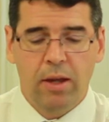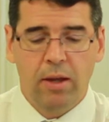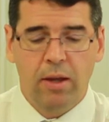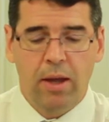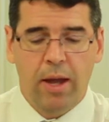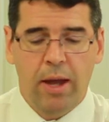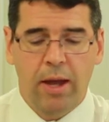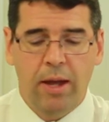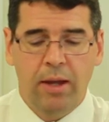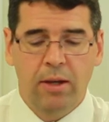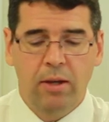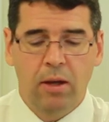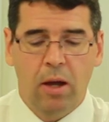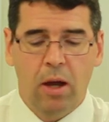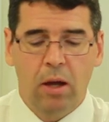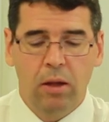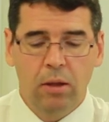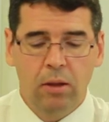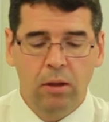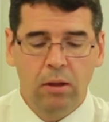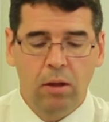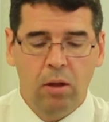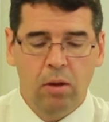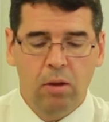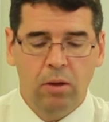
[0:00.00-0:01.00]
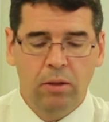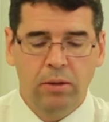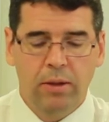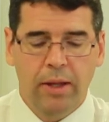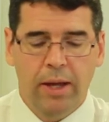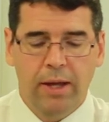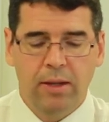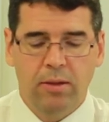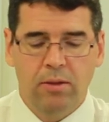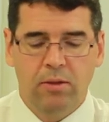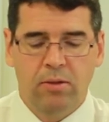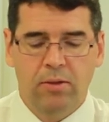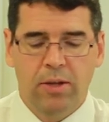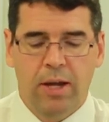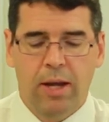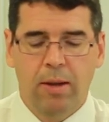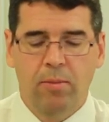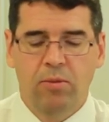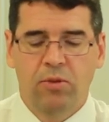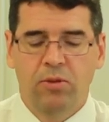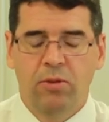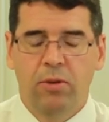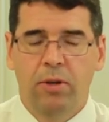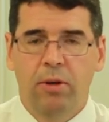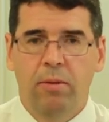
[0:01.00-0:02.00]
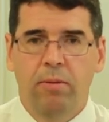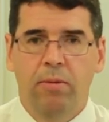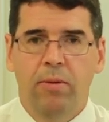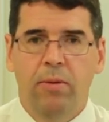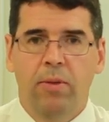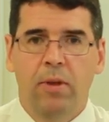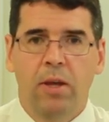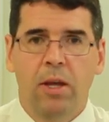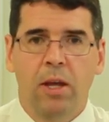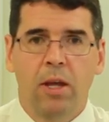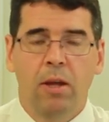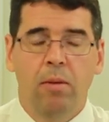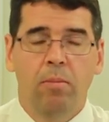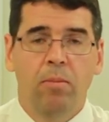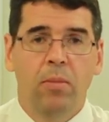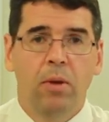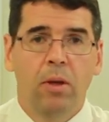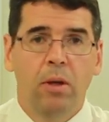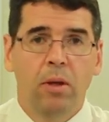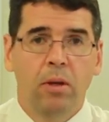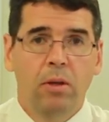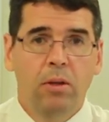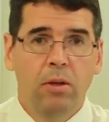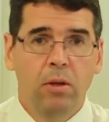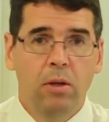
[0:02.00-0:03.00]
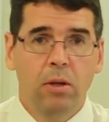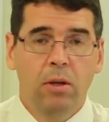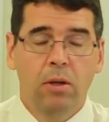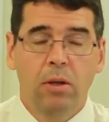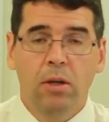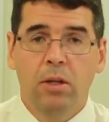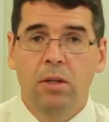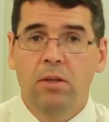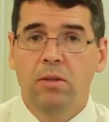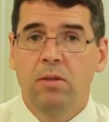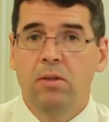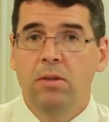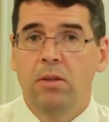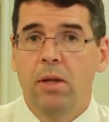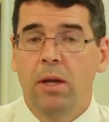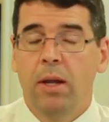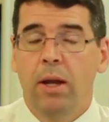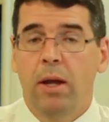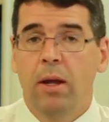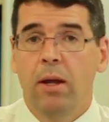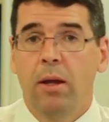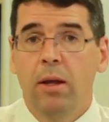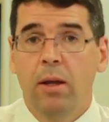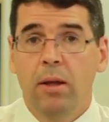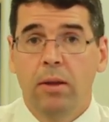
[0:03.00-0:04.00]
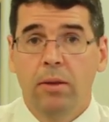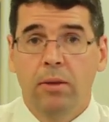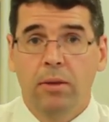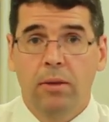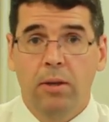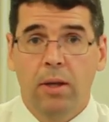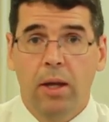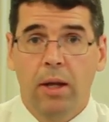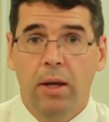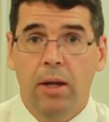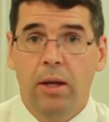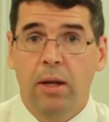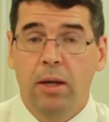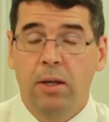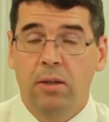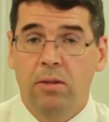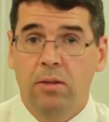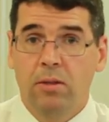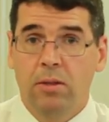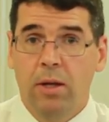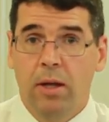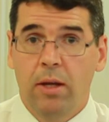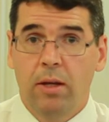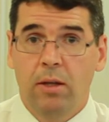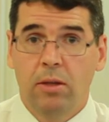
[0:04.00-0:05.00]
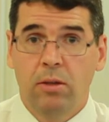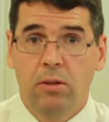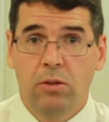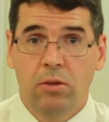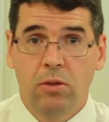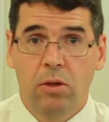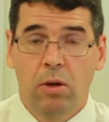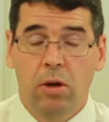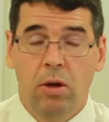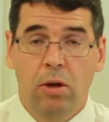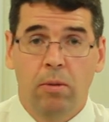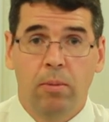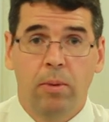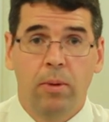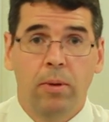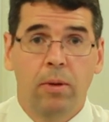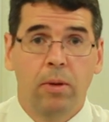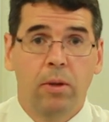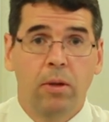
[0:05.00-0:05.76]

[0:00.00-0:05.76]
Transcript: and along that same sort of theme, you could consider getting a second job.